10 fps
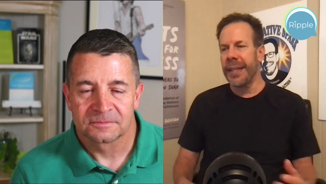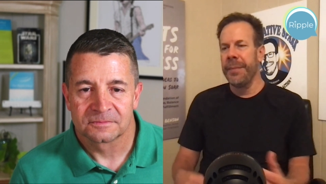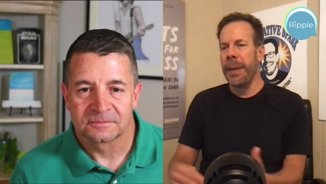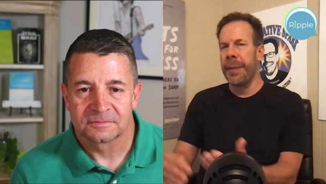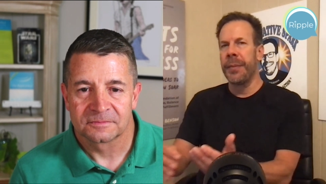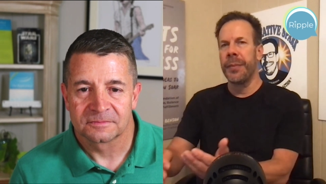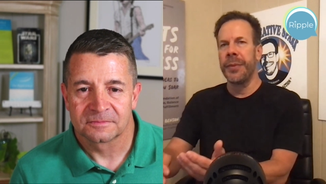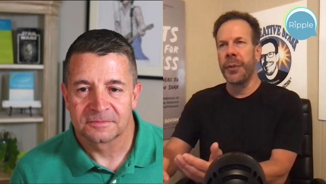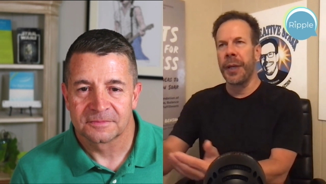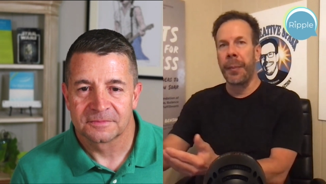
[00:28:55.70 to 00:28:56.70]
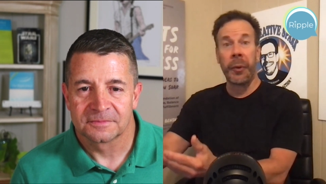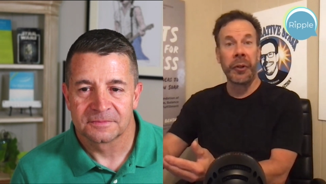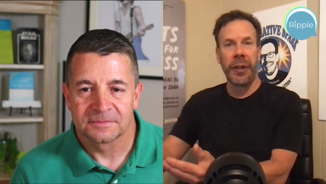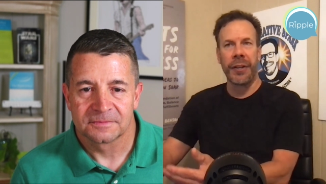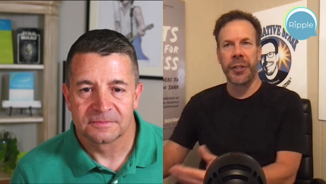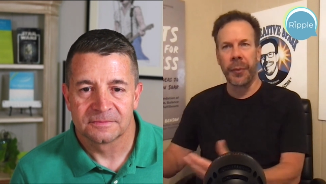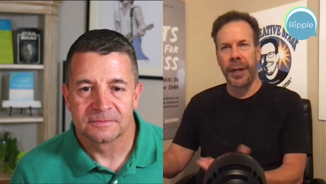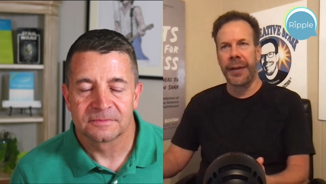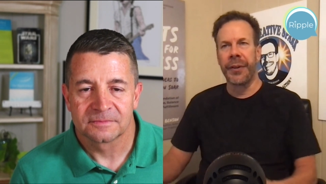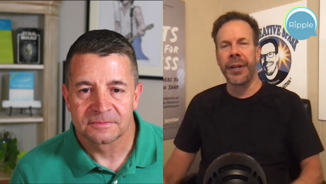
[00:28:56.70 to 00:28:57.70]
Speaker 1: maybe doing a book launch or
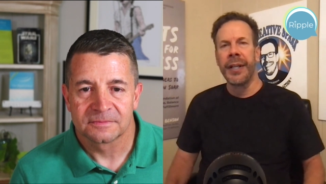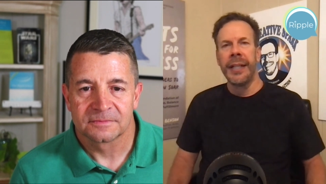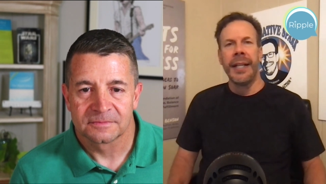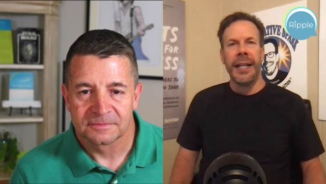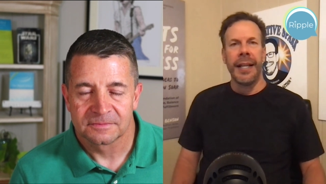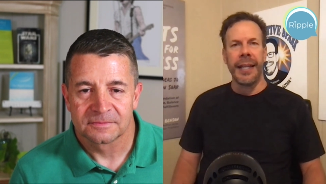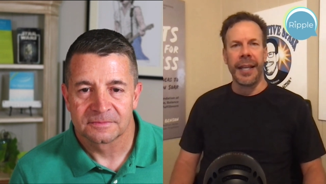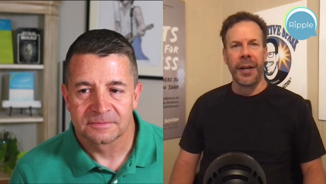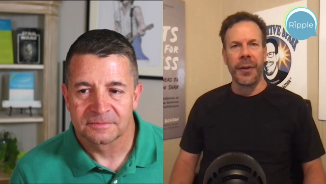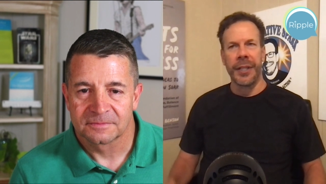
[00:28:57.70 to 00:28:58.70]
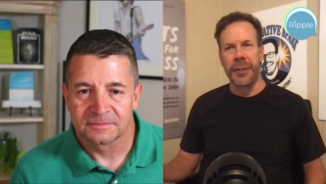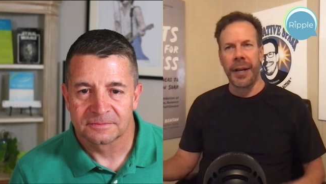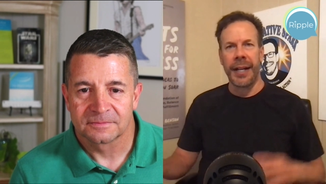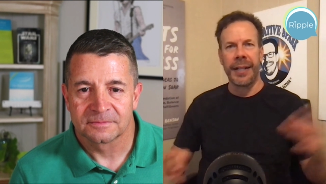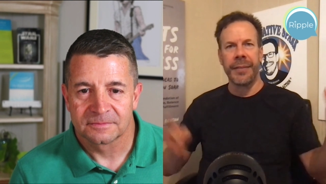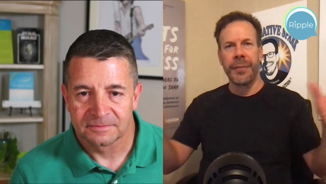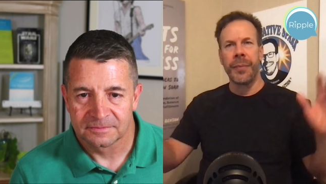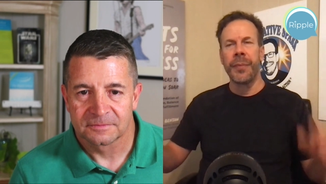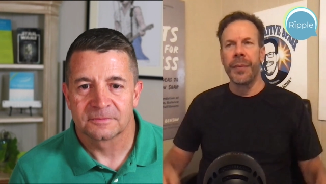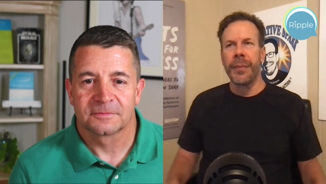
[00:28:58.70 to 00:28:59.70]
whatever, you know you try to
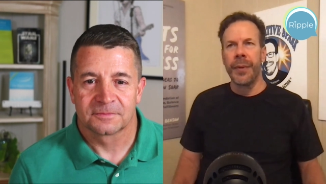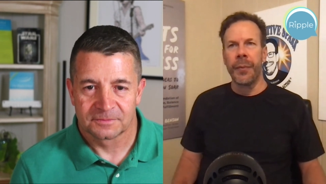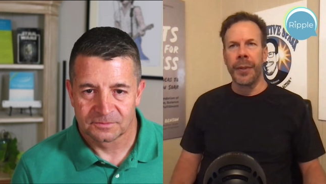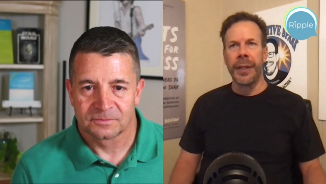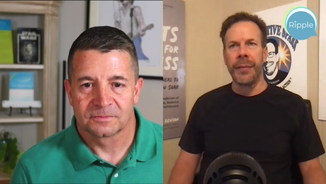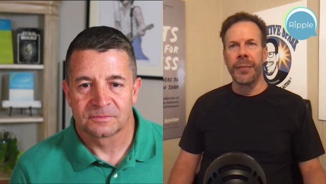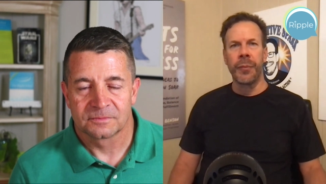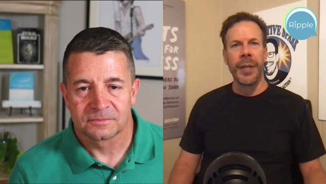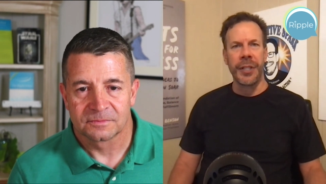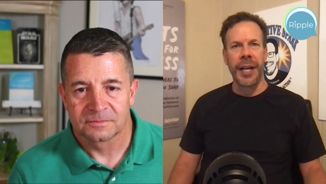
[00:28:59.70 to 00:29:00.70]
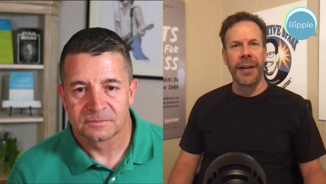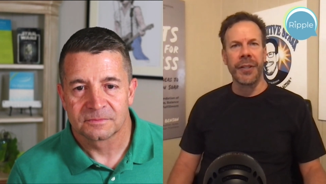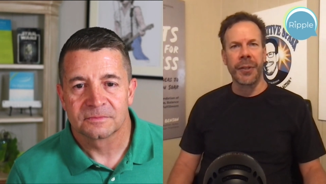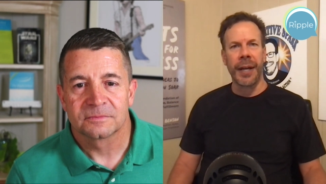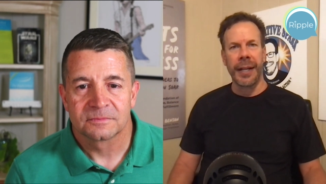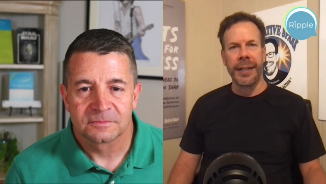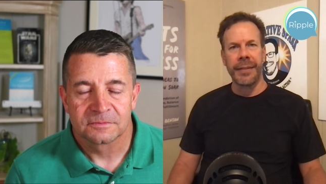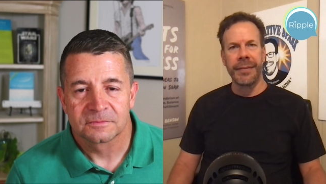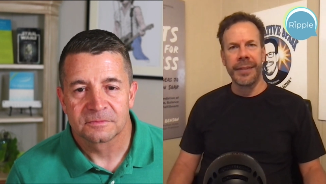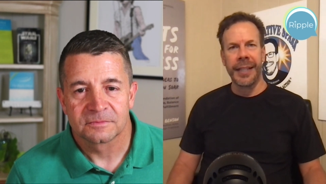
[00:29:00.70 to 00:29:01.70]
reach out and try to
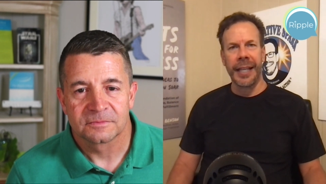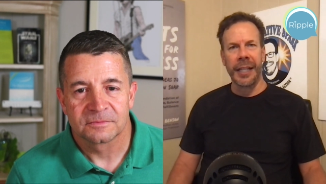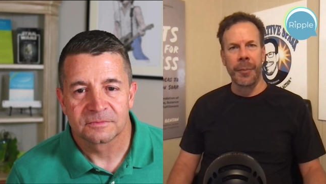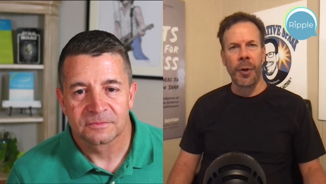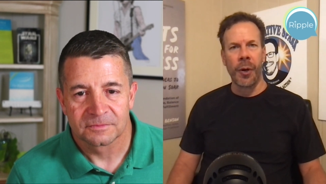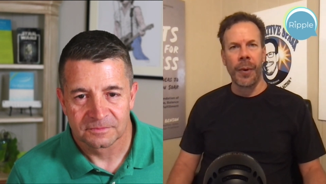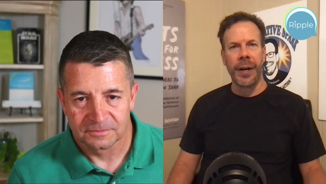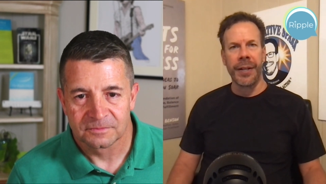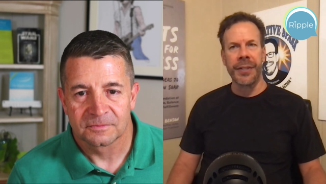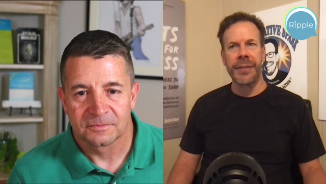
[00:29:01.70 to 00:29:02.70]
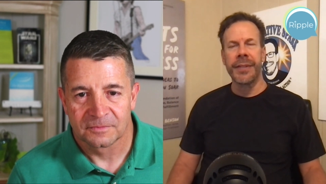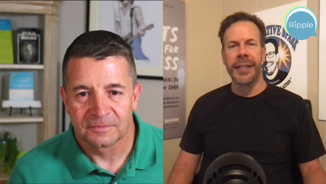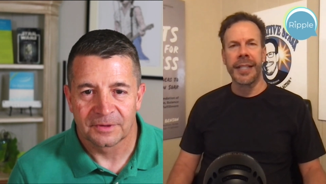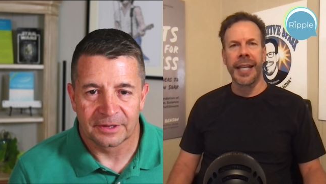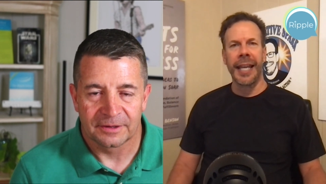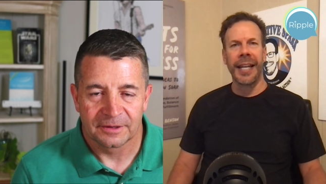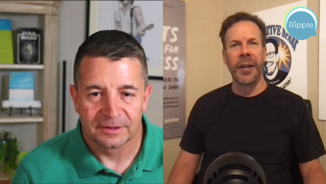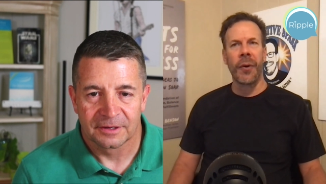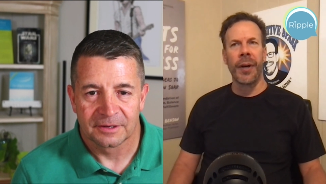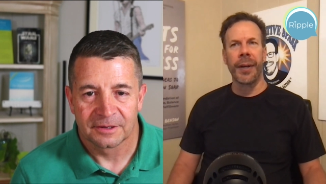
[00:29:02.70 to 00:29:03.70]
get a little more awareness to, to get it
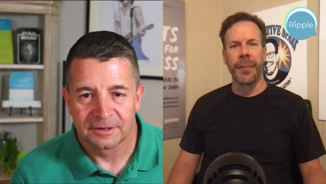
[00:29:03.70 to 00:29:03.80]
going